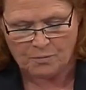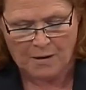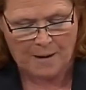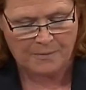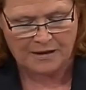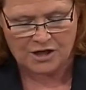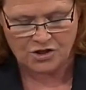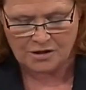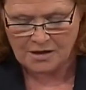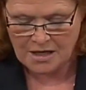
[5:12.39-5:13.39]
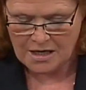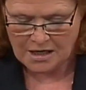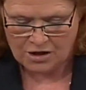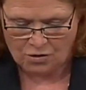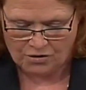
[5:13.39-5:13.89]
population
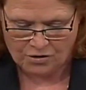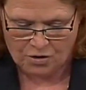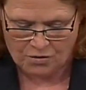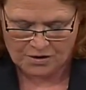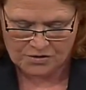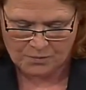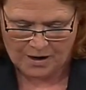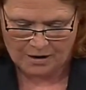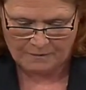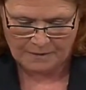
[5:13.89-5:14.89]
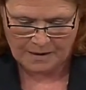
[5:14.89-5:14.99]
in North Dakota as well.